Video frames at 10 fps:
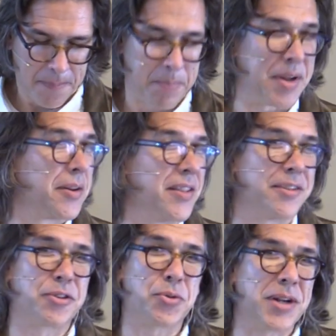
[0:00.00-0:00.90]
but
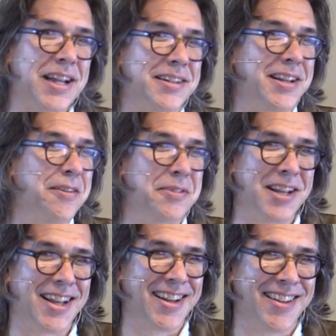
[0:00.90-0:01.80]
this
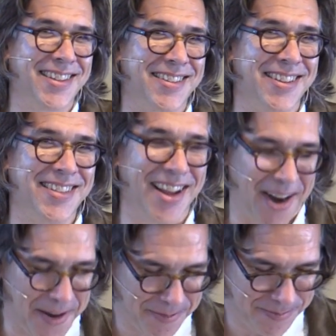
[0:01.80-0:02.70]
creativity that's in there.